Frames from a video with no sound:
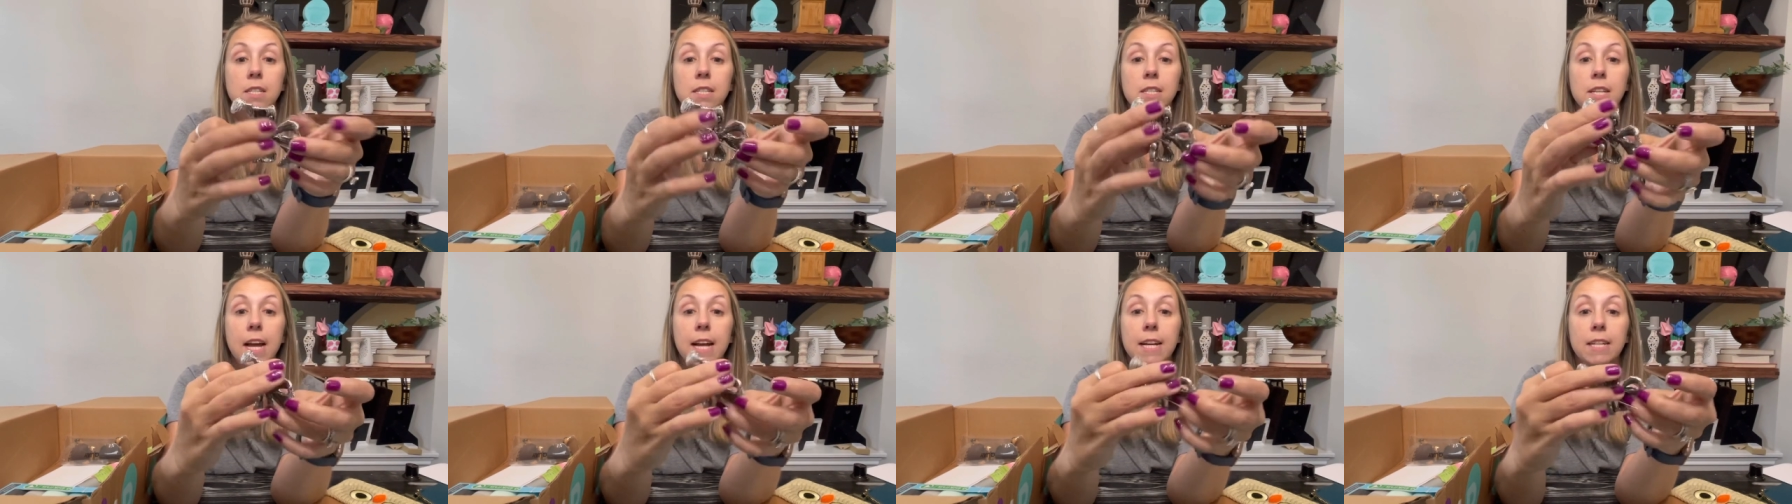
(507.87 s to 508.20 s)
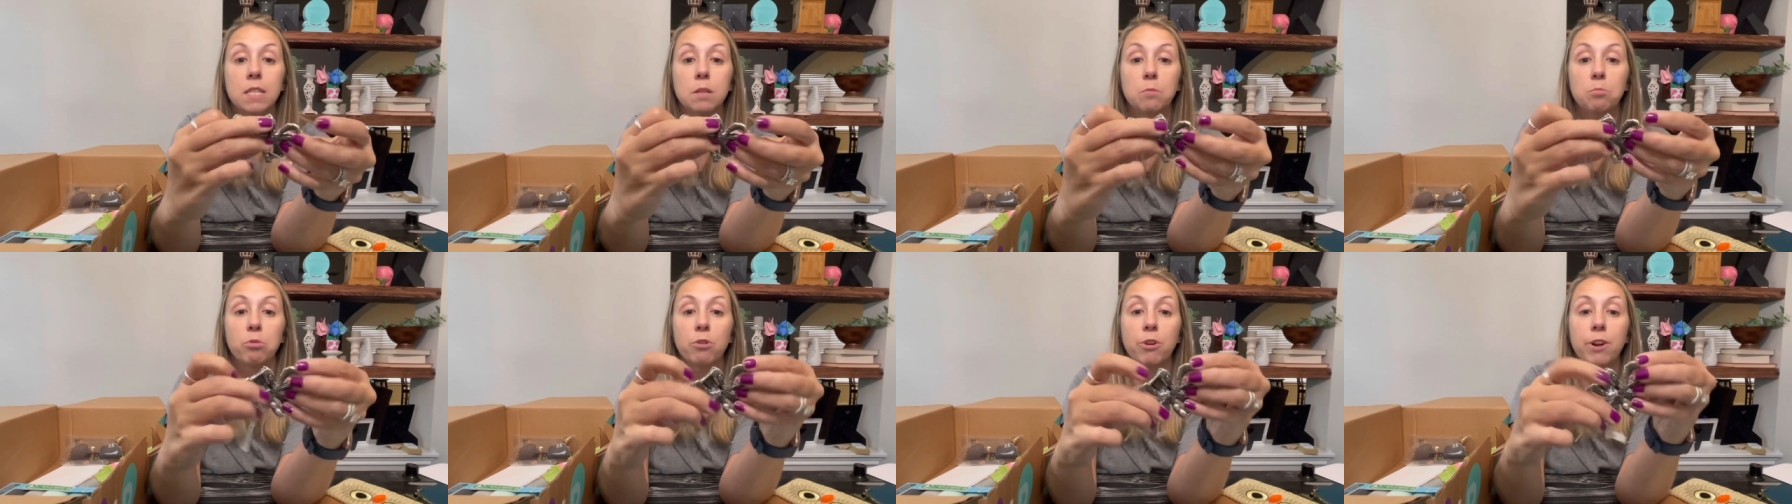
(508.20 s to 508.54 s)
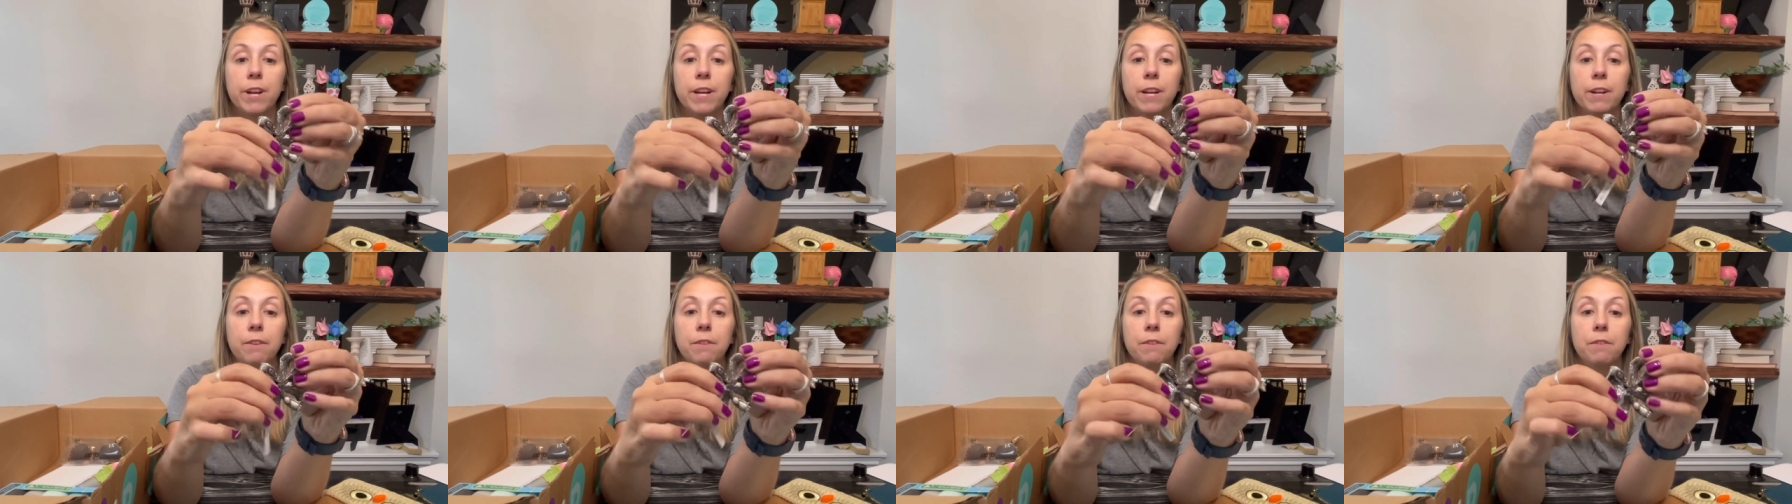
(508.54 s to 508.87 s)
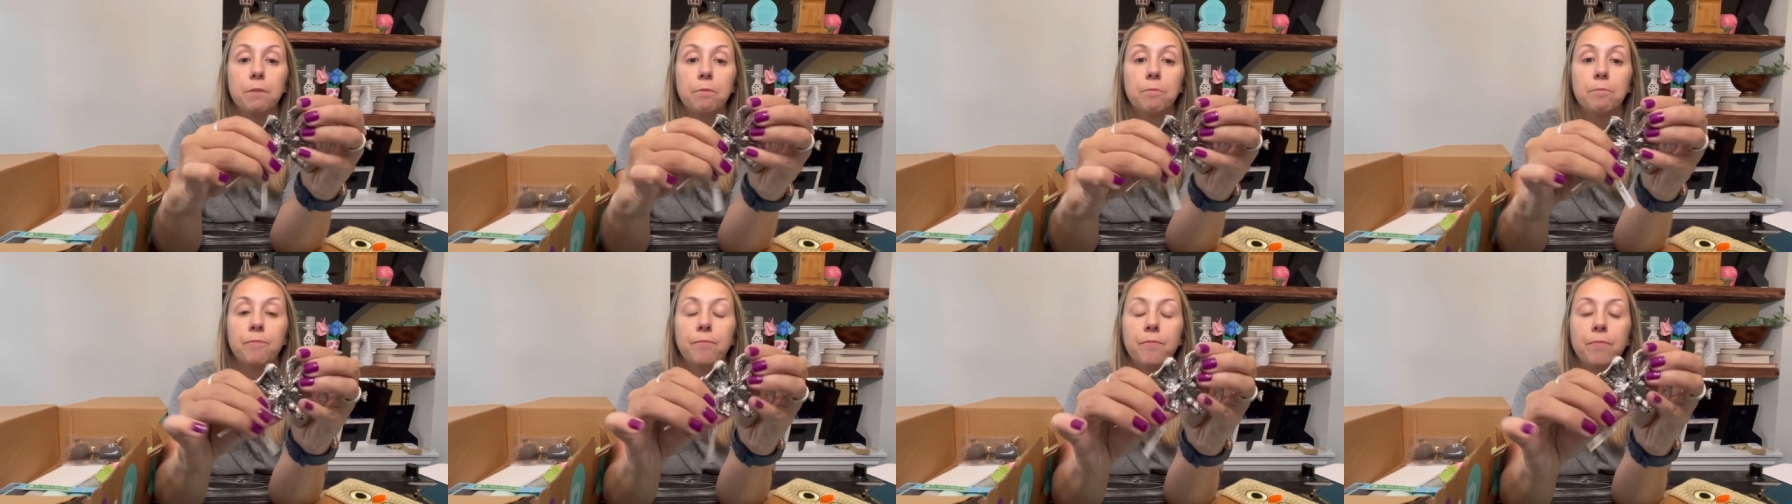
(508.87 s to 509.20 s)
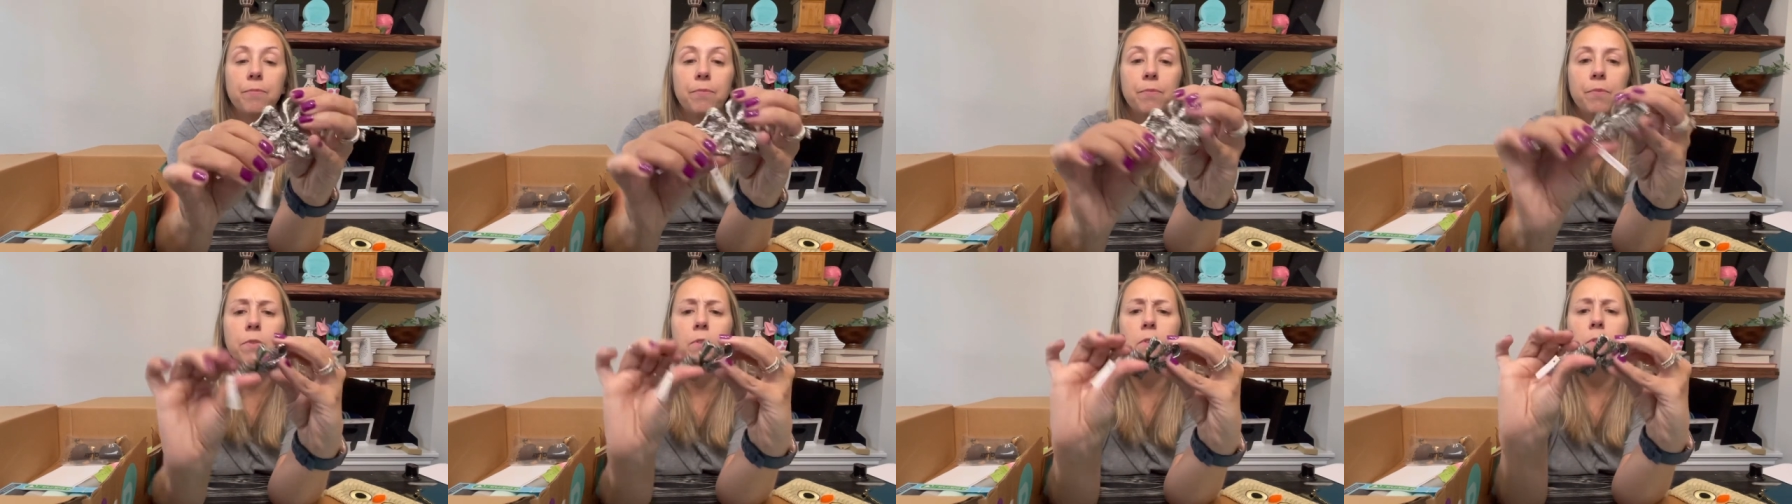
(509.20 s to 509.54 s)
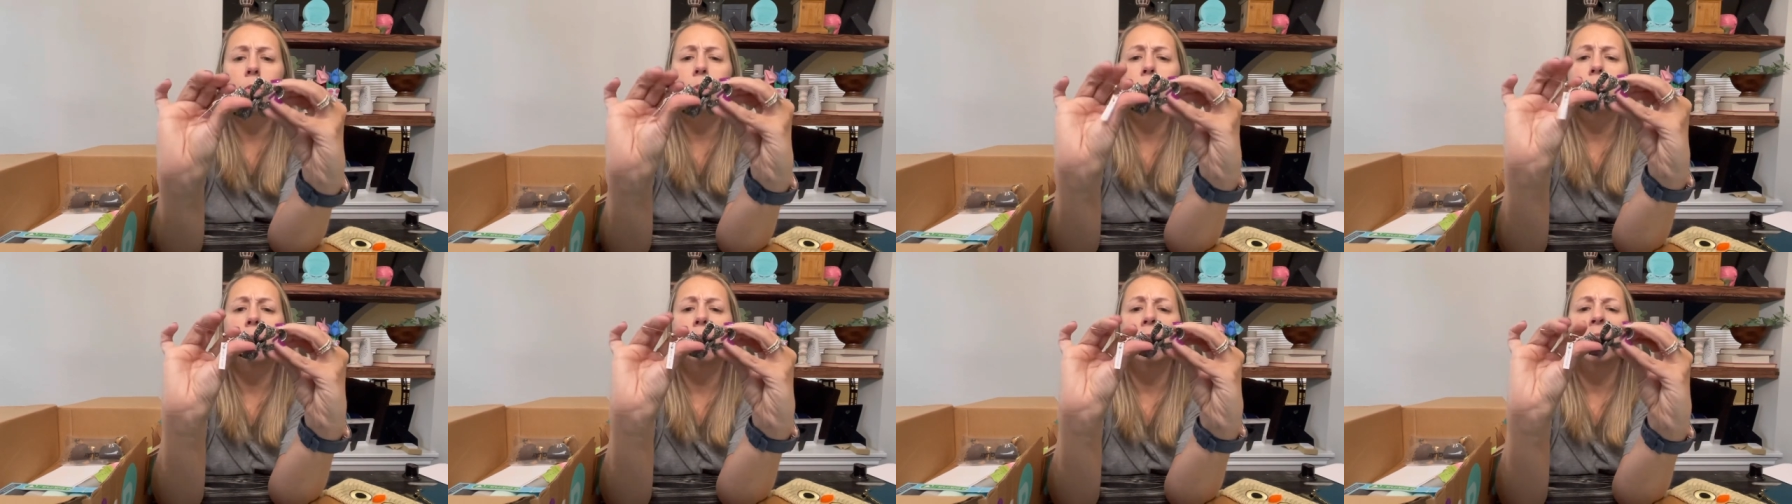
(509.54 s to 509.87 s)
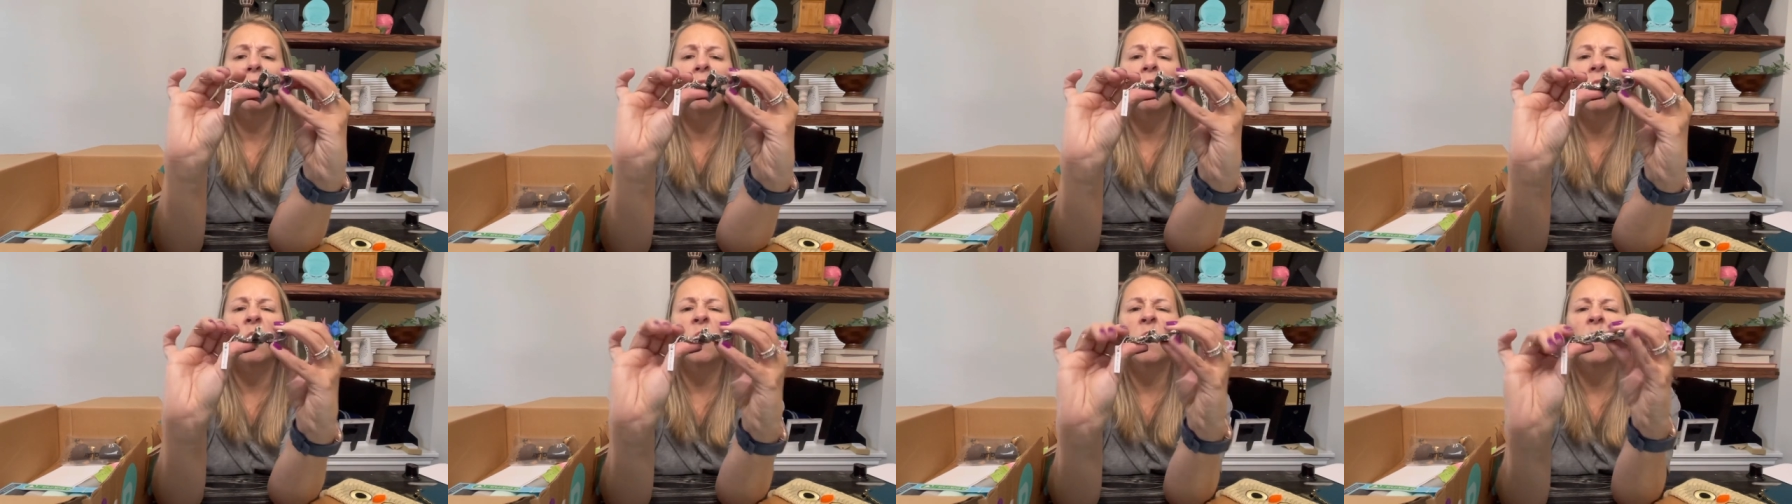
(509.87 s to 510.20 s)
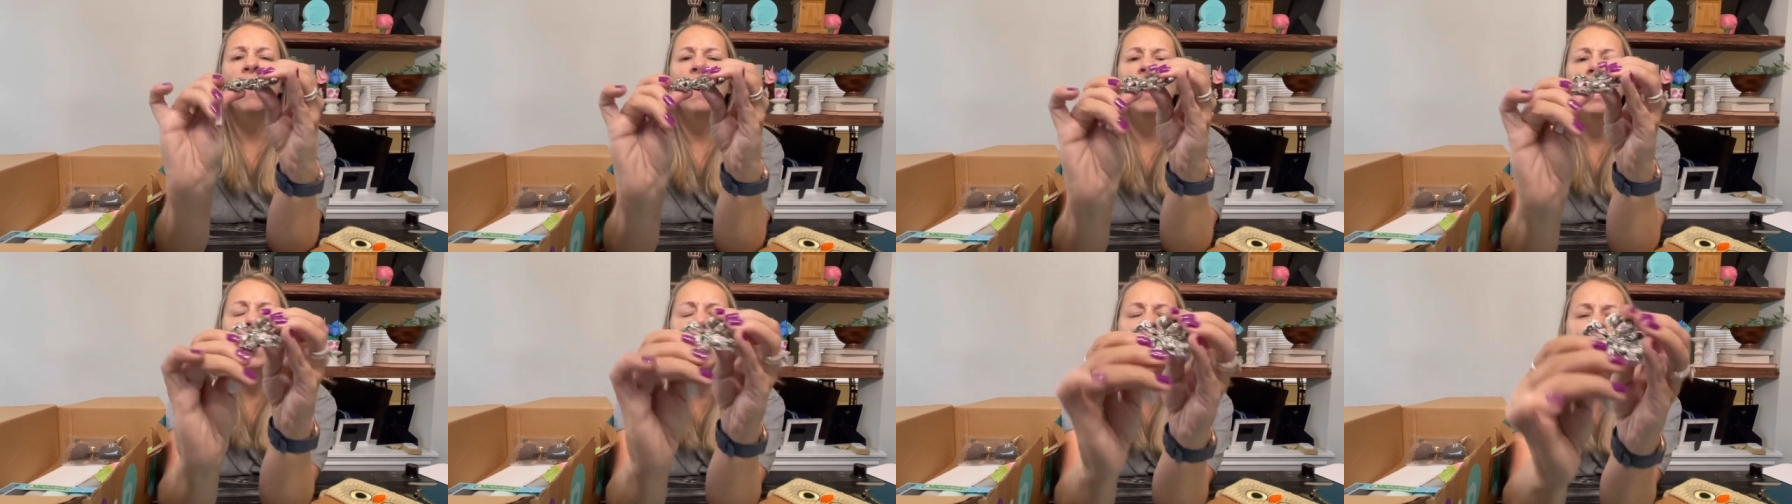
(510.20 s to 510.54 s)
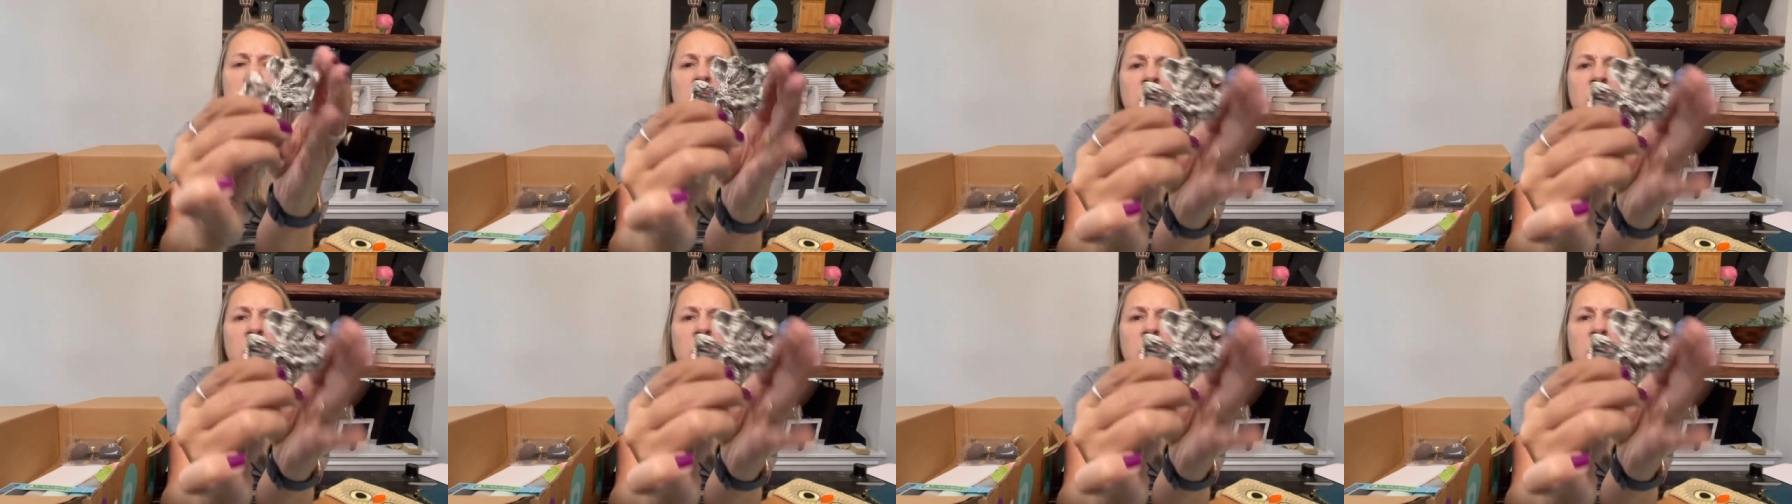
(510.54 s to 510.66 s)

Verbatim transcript: has a brand. It has a